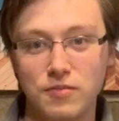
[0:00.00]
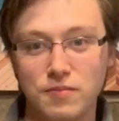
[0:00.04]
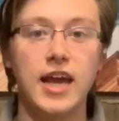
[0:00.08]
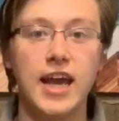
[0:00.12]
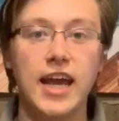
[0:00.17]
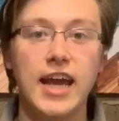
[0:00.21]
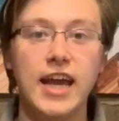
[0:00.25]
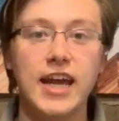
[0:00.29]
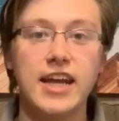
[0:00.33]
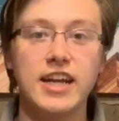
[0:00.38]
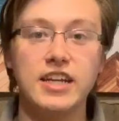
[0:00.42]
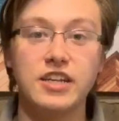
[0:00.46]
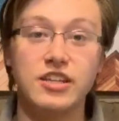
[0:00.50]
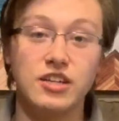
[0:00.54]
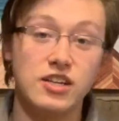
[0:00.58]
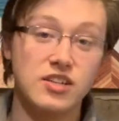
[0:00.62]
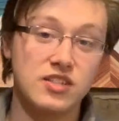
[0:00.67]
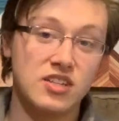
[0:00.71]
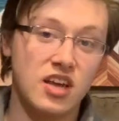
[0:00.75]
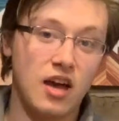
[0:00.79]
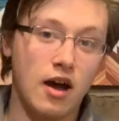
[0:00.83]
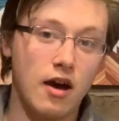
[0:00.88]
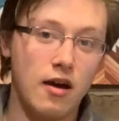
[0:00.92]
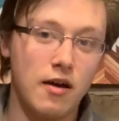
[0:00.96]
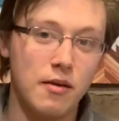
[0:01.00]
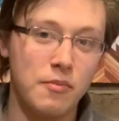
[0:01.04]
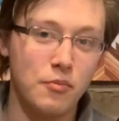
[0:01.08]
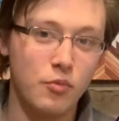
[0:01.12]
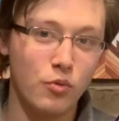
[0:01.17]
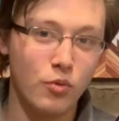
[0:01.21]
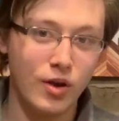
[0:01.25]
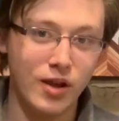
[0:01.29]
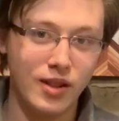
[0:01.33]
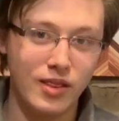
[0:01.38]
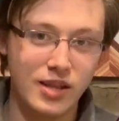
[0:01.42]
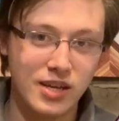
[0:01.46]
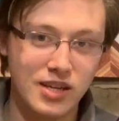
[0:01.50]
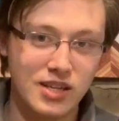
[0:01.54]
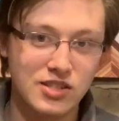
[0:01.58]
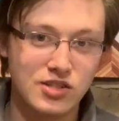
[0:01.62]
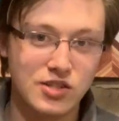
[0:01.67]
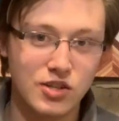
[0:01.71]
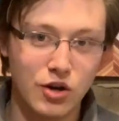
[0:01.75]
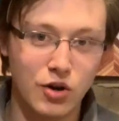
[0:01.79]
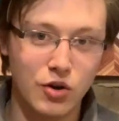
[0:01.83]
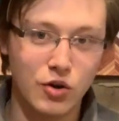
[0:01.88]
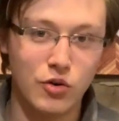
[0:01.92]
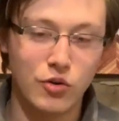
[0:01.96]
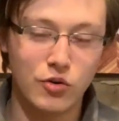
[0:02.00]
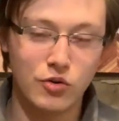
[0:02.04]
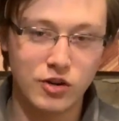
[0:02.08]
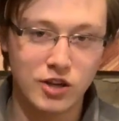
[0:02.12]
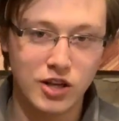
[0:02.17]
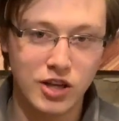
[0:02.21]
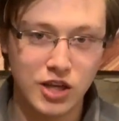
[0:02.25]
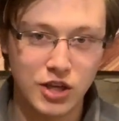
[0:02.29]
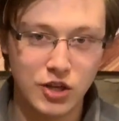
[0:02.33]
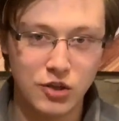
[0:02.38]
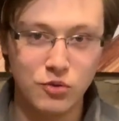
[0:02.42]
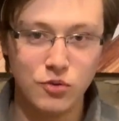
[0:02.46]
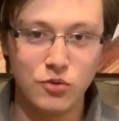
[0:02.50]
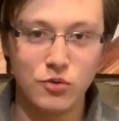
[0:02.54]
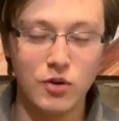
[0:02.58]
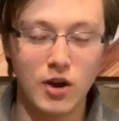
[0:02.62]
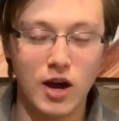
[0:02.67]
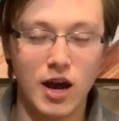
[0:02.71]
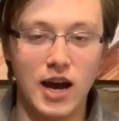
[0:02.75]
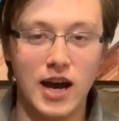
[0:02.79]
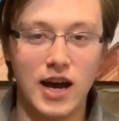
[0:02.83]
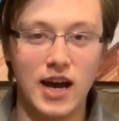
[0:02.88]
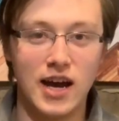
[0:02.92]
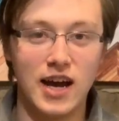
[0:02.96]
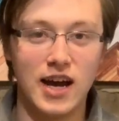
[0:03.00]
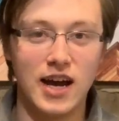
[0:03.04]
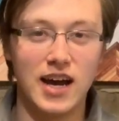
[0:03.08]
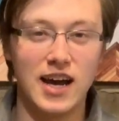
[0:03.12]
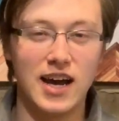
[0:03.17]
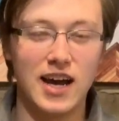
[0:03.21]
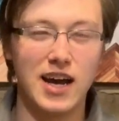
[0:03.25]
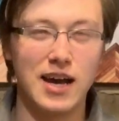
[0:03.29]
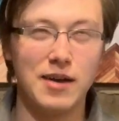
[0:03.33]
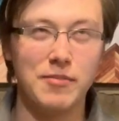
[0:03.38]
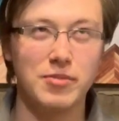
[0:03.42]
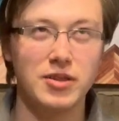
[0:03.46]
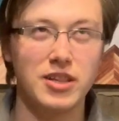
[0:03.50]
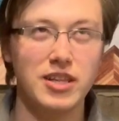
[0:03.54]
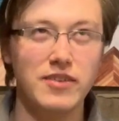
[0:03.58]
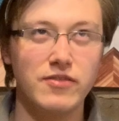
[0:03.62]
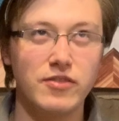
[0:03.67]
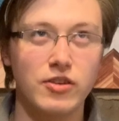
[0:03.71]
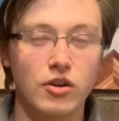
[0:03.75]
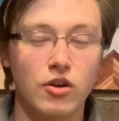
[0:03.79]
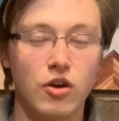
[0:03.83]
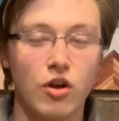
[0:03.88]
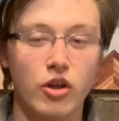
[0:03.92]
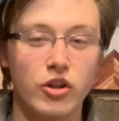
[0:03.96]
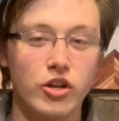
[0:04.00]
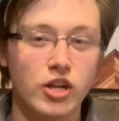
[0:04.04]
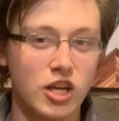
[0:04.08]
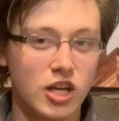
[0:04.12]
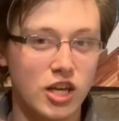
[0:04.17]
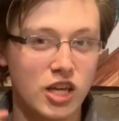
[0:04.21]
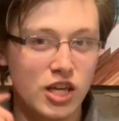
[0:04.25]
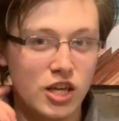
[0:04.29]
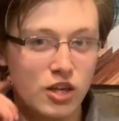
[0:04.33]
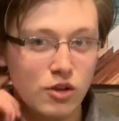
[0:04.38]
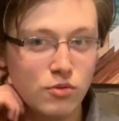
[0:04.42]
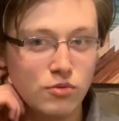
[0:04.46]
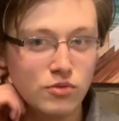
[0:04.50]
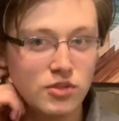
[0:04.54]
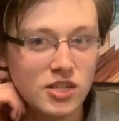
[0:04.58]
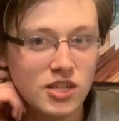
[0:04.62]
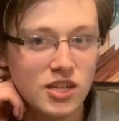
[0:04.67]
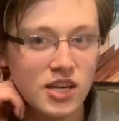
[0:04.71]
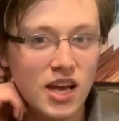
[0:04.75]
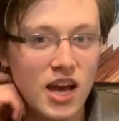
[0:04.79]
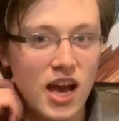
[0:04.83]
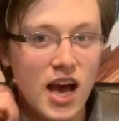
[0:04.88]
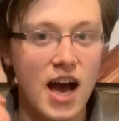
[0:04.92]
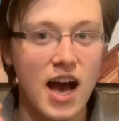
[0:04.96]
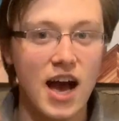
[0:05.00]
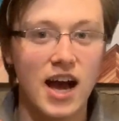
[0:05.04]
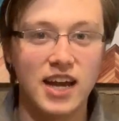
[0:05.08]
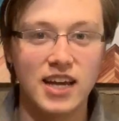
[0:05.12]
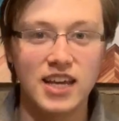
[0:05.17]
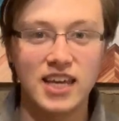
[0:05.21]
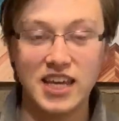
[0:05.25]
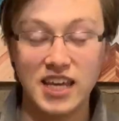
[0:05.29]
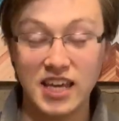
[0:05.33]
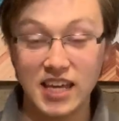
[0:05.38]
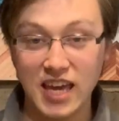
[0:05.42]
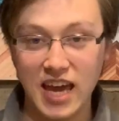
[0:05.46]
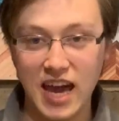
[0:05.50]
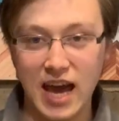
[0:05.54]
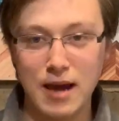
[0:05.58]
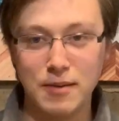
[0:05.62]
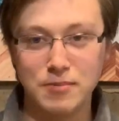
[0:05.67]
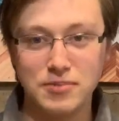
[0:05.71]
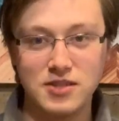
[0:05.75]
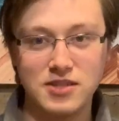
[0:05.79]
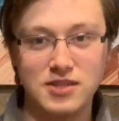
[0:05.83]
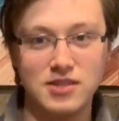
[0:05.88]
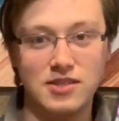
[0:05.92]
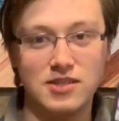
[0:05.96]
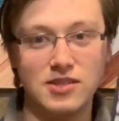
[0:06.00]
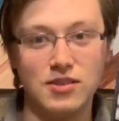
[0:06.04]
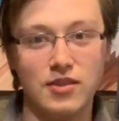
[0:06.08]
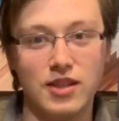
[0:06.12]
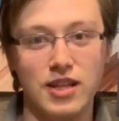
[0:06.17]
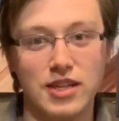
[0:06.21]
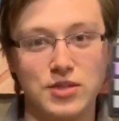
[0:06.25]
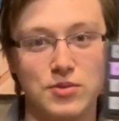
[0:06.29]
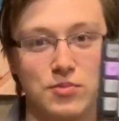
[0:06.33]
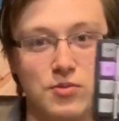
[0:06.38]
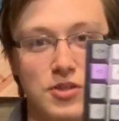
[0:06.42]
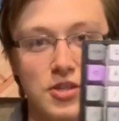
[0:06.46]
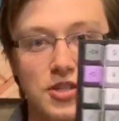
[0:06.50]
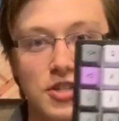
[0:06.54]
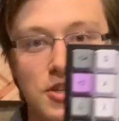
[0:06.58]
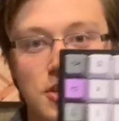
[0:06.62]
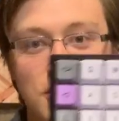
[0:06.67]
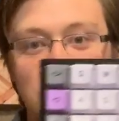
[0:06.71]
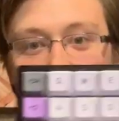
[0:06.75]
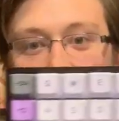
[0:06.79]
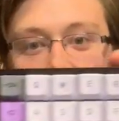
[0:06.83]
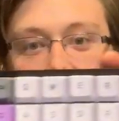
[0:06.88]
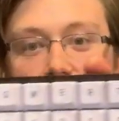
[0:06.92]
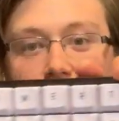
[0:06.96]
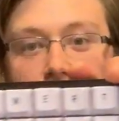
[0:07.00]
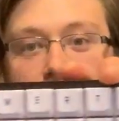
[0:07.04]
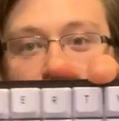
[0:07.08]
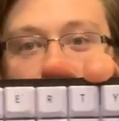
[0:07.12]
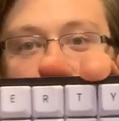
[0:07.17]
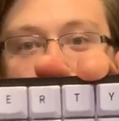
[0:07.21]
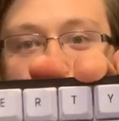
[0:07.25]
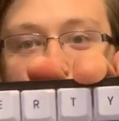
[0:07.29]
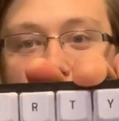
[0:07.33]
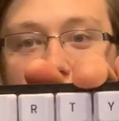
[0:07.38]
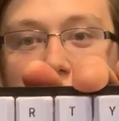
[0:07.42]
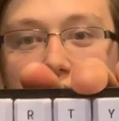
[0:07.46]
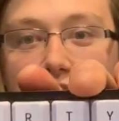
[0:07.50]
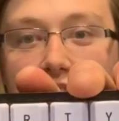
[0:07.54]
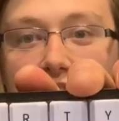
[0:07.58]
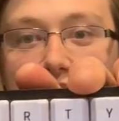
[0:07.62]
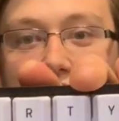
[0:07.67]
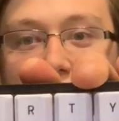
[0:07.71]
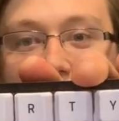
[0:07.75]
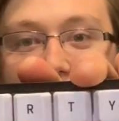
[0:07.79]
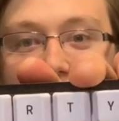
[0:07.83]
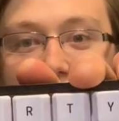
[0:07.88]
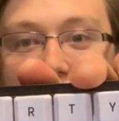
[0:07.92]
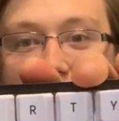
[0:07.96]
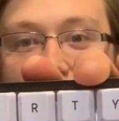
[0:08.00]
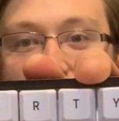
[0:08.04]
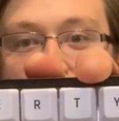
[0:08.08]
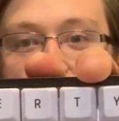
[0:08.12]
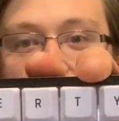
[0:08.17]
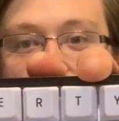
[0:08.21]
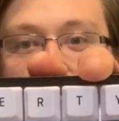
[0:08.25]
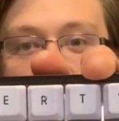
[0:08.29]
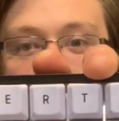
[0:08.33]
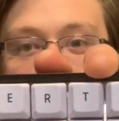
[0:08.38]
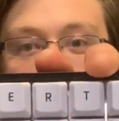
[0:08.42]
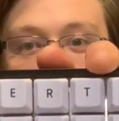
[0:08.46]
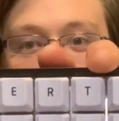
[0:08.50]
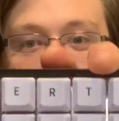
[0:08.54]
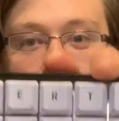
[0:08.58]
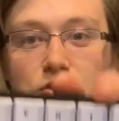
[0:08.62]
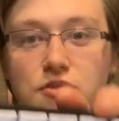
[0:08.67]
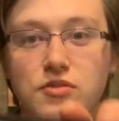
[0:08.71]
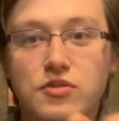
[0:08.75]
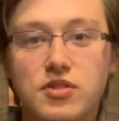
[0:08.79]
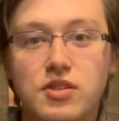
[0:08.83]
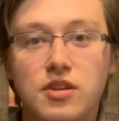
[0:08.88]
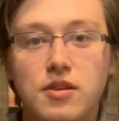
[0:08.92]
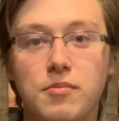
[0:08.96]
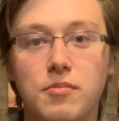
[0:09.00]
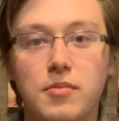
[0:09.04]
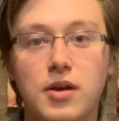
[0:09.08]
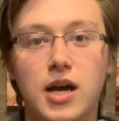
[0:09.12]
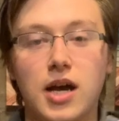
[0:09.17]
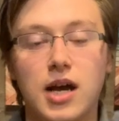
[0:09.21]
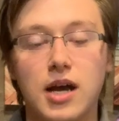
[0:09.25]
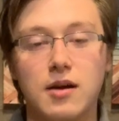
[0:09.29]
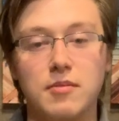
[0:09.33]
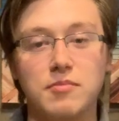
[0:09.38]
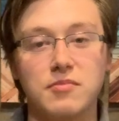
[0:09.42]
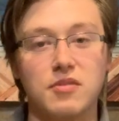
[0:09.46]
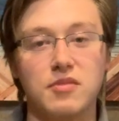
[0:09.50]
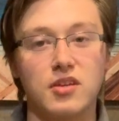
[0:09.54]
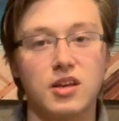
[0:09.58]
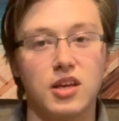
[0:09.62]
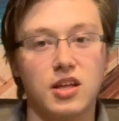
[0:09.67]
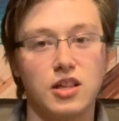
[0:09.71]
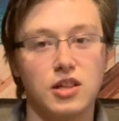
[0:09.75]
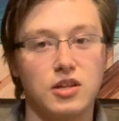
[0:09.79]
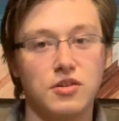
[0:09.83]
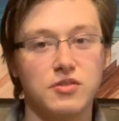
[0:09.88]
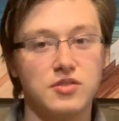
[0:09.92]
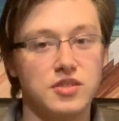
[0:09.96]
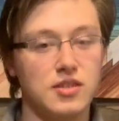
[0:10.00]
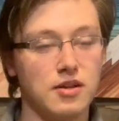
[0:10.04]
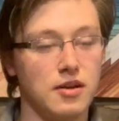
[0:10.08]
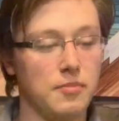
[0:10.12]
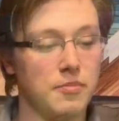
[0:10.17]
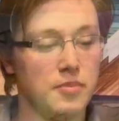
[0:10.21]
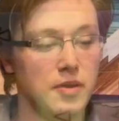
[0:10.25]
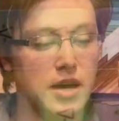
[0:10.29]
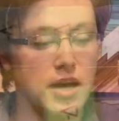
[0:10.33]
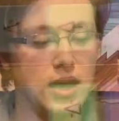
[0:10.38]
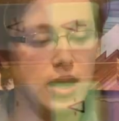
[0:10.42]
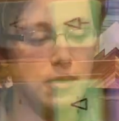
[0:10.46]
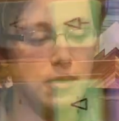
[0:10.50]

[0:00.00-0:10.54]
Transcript: And it does come with its own Q, uh, I believe they're called acute uh, keycaps. So that's what you're that's what you're seeing here, and I'll do some um, close-up uh,